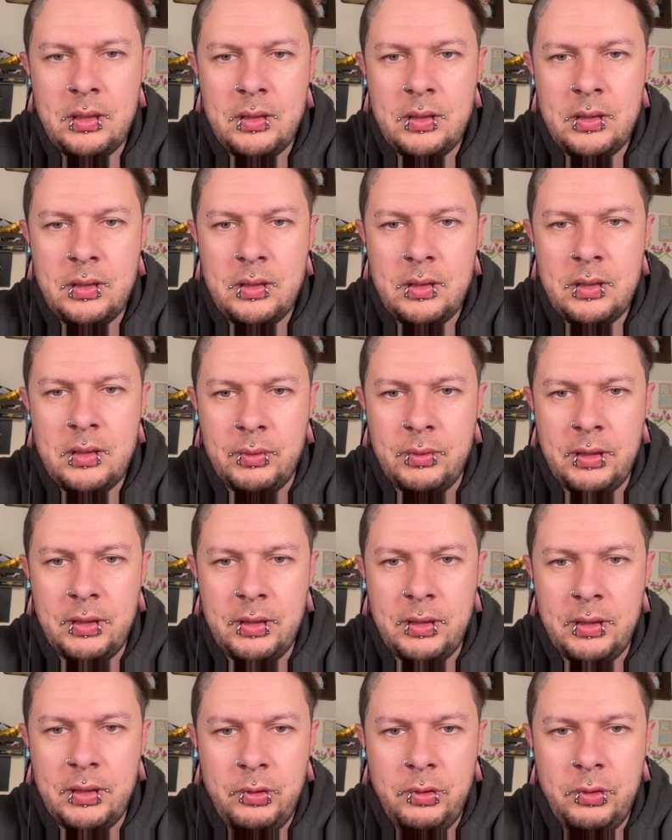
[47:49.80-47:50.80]
So if
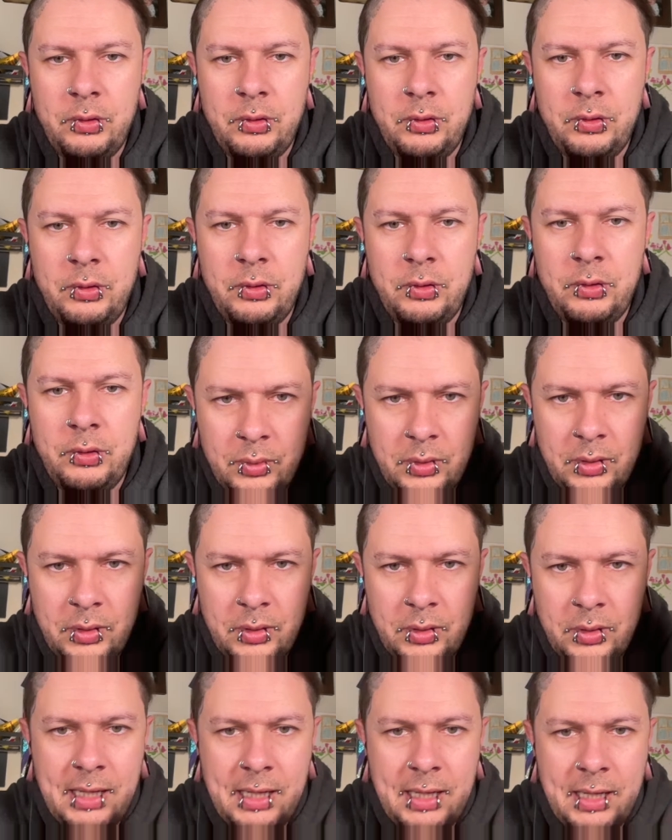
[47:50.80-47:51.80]
you
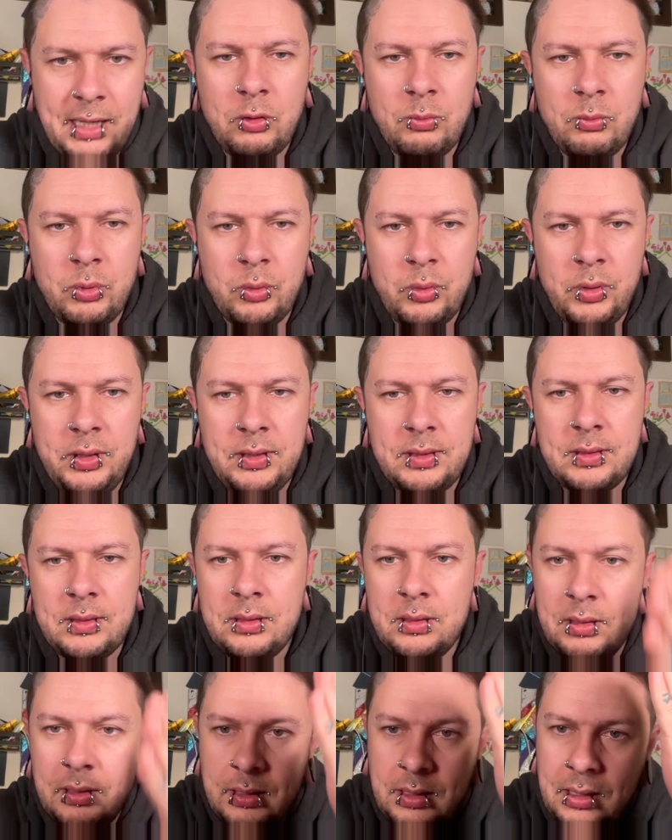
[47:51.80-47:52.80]
have no point
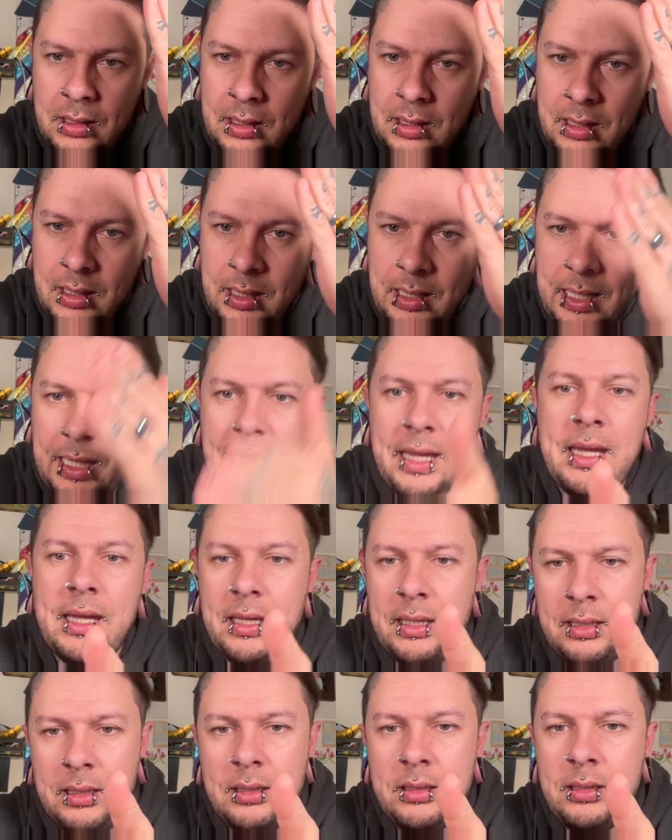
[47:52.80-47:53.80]

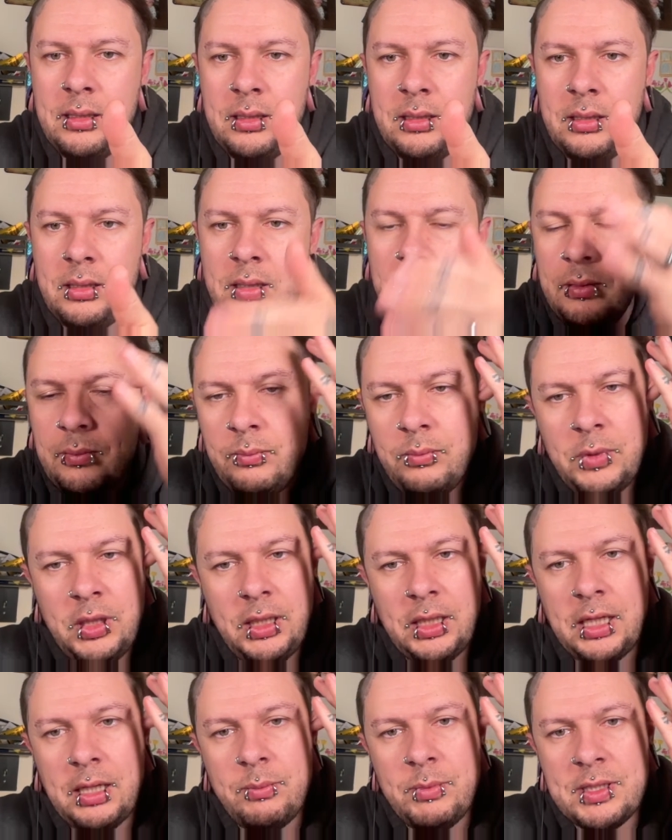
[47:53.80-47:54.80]
and
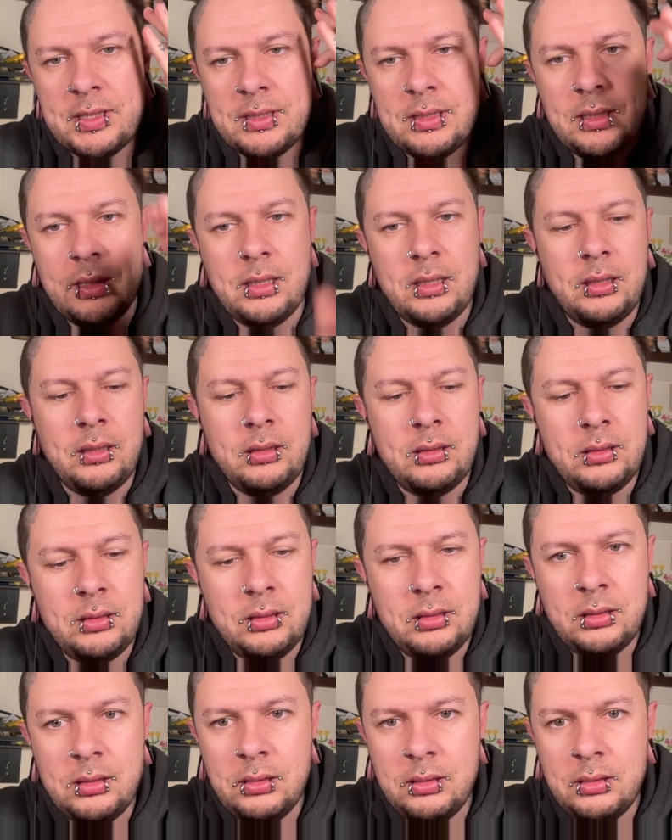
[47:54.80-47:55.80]
minigame is not
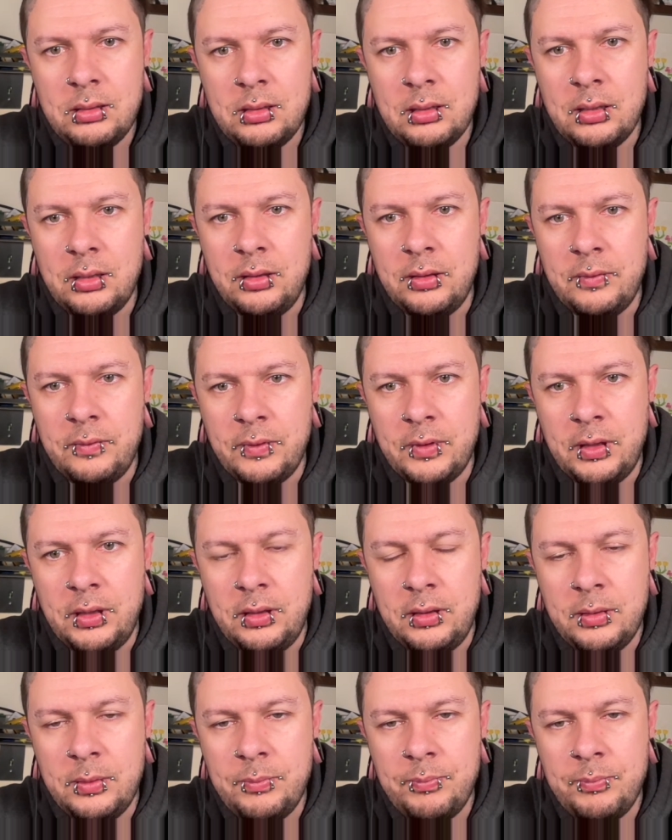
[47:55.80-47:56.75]
undefined,